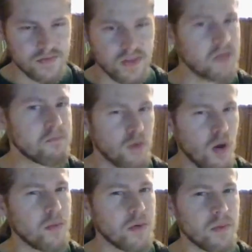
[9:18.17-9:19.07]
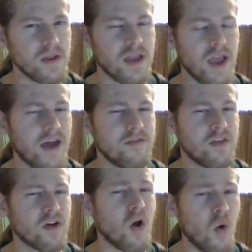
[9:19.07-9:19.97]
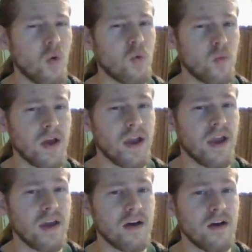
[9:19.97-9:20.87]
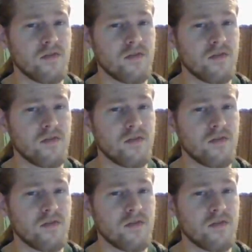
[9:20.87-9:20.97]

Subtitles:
They probably have their own way